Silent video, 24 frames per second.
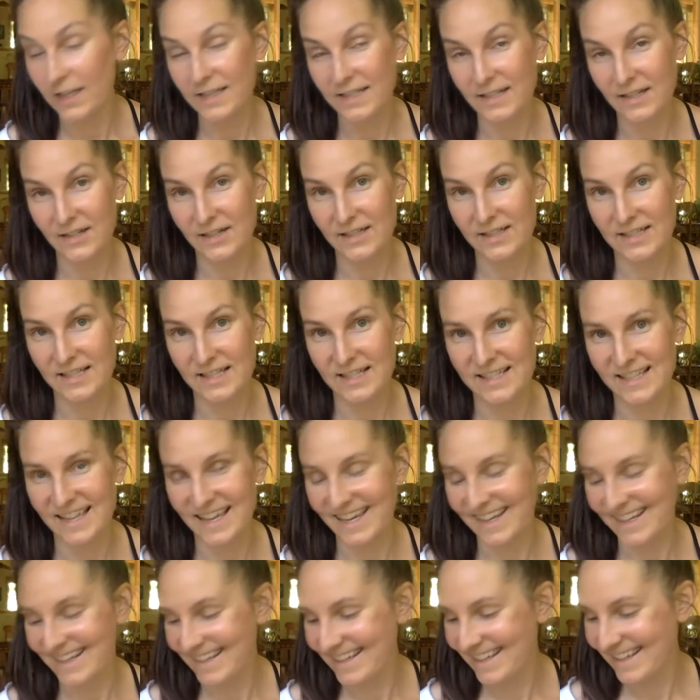down as I say
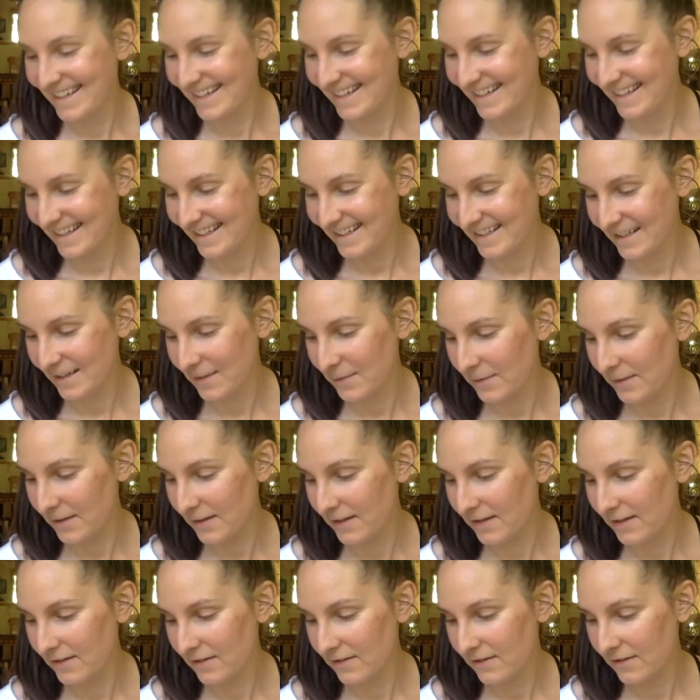it, because I'm a
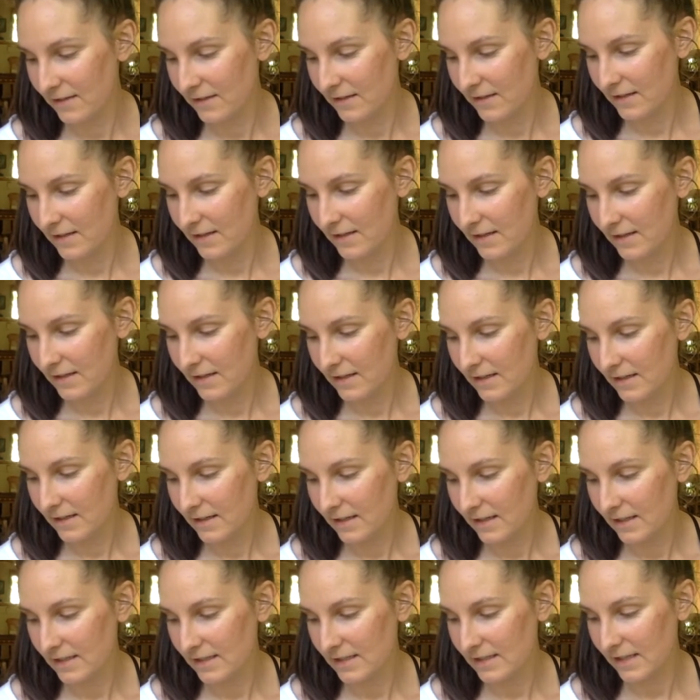
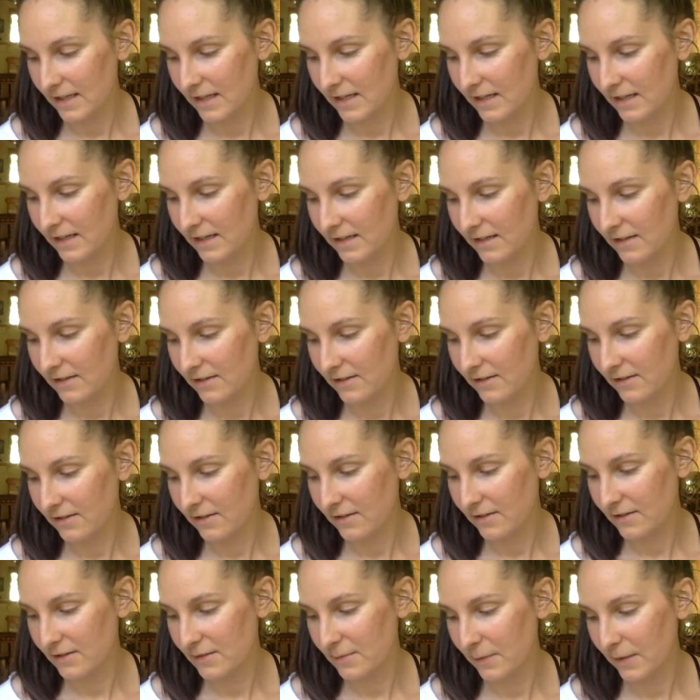kinesthetic
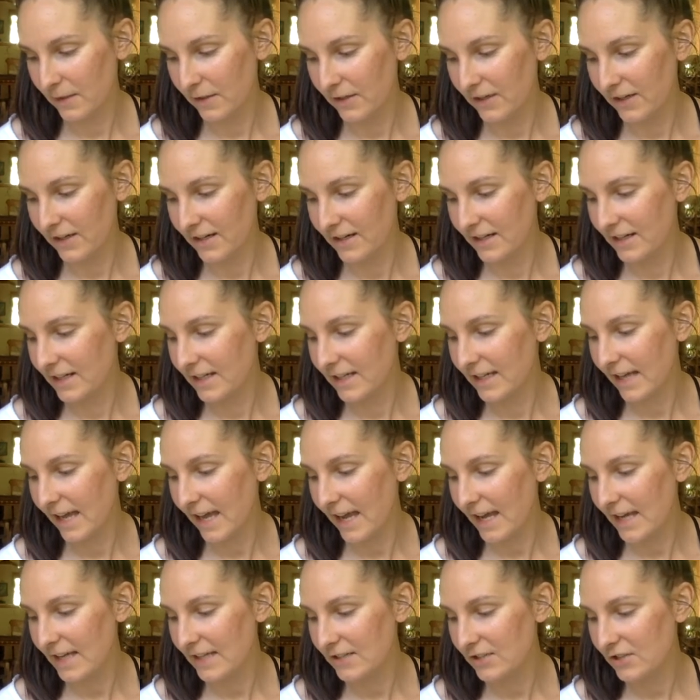speller.
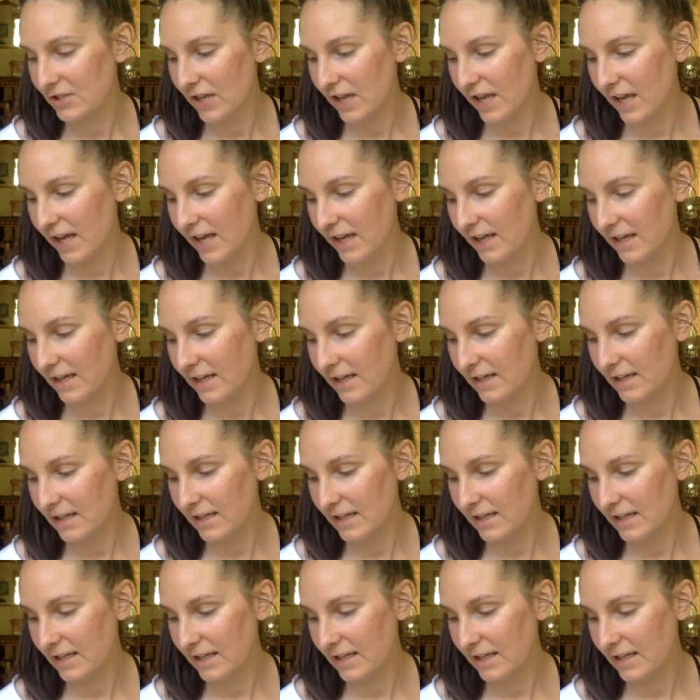Kjerste.